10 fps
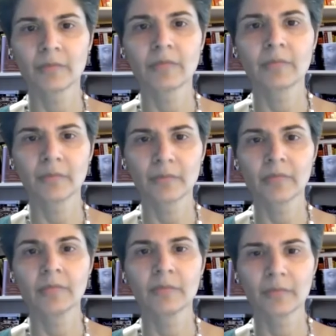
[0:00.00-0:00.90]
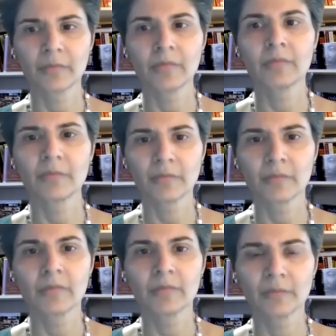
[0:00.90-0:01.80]

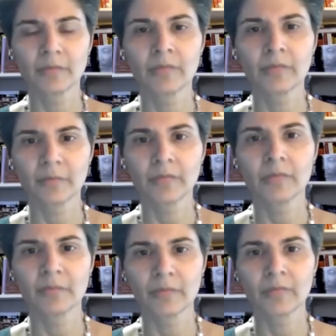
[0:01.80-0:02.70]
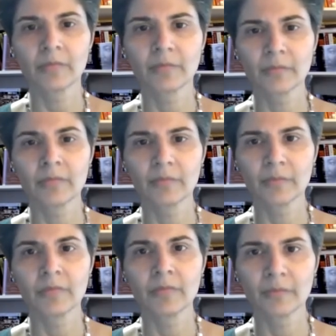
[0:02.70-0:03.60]

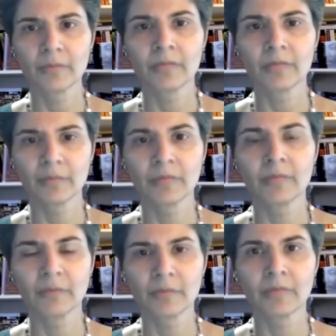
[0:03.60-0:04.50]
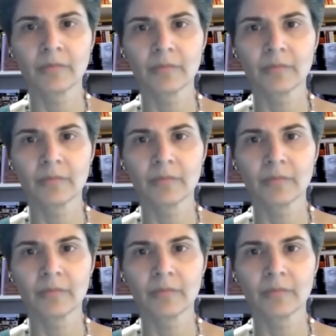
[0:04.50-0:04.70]
No words are spoken by the person on screen.